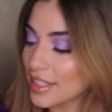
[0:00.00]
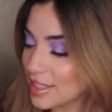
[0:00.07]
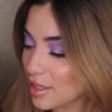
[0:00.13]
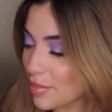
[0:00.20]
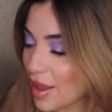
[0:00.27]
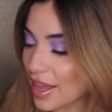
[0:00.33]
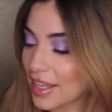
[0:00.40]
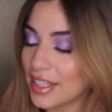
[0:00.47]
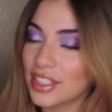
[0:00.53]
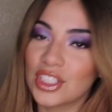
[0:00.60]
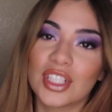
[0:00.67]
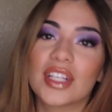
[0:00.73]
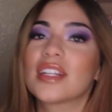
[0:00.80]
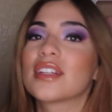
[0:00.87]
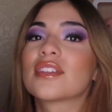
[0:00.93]
the
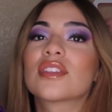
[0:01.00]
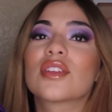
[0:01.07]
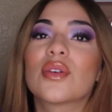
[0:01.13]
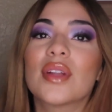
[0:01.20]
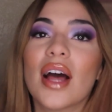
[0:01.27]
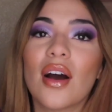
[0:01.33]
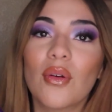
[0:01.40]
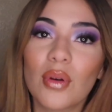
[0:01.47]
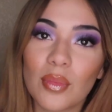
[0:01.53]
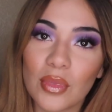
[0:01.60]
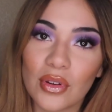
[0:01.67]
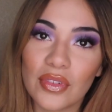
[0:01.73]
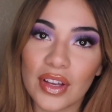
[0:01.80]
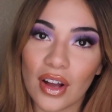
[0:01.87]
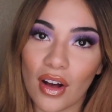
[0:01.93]
packaging. So now we're
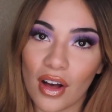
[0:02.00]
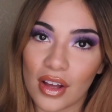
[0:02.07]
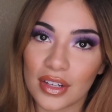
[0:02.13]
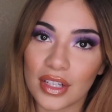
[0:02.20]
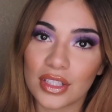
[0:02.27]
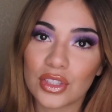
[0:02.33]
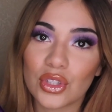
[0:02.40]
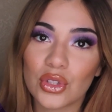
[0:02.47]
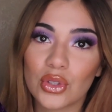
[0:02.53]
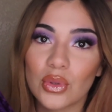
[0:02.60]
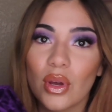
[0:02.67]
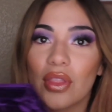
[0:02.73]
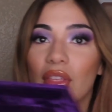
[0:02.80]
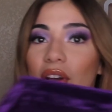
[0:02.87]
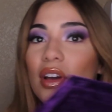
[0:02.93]
moving on to
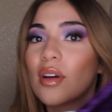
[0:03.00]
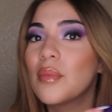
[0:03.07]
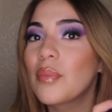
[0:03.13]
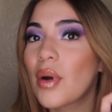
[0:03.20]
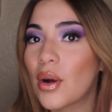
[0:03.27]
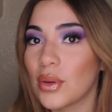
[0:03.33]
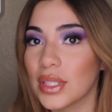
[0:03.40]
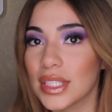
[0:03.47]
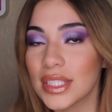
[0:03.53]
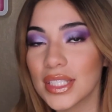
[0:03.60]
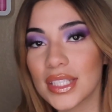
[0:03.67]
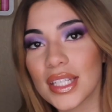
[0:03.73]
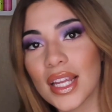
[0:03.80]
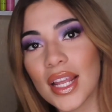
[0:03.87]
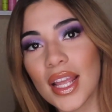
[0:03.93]
the
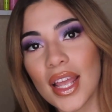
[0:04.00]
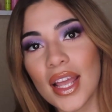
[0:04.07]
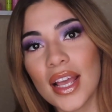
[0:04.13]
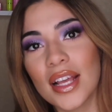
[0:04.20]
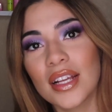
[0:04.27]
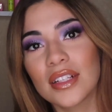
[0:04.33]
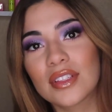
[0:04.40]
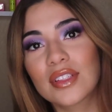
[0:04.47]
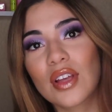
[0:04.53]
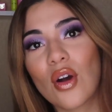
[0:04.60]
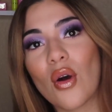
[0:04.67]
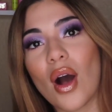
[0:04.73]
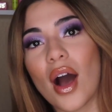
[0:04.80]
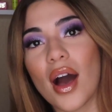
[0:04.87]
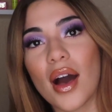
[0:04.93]
component.
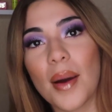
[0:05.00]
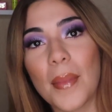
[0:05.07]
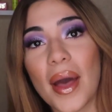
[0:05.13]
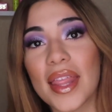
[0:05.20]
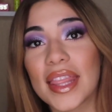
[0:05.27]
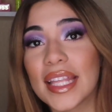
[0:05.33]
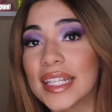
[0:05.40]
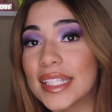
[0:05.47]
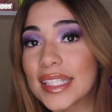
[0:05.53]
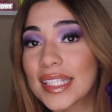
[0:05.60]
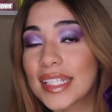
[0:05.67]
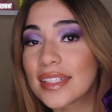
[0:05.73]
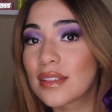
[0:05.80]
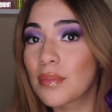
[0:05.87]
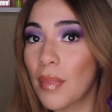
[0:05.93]
So this
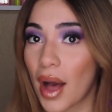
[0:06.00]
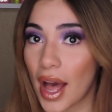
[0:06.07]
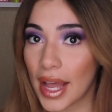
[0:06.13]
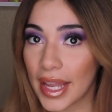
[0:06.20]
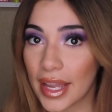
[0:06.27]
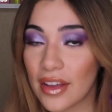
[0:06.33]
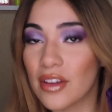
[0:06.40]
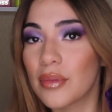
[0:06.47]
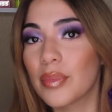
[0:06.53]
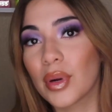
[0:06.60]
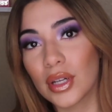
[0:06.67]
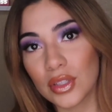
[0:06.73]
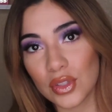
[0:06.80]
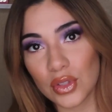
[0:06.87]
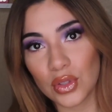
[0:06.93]
is my
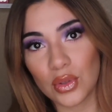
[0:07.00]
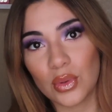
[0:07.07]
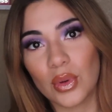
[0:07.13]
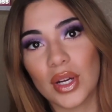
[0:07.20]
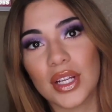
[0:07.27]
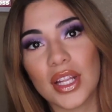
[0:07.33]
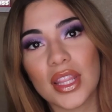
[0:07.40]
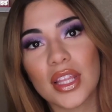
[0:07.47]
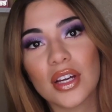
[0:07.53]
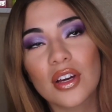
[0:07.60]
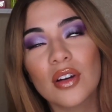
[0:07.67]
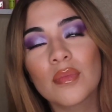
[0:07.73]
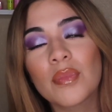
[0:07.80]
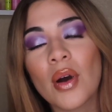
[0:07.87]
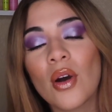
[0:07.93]
personal one. The
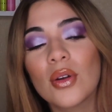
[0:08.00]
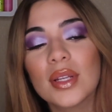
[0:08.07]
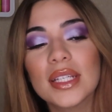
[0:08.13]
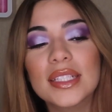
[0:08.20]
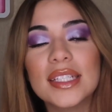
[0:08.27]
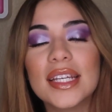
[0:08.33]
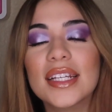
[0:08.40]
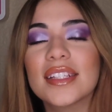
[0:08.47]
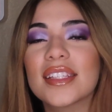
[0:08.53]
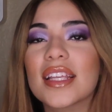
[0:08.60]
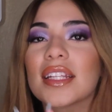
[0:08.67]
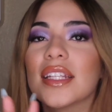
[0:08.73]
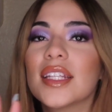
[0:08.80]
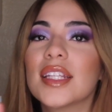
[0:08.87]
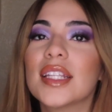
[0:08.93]
component is
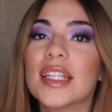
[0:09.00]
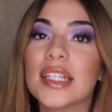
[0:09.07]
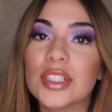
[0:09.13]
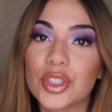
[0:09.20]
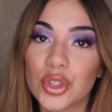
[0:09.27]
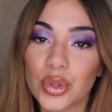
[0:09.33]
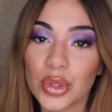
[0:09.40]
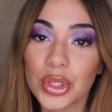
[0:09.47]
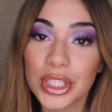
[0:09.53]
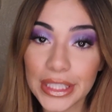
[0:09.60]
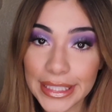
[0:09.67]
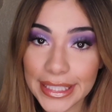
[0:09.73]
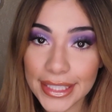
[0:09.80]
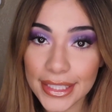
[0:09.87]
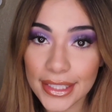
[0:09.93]

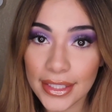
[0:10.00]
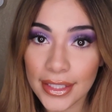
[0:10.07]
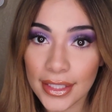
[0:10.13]
literally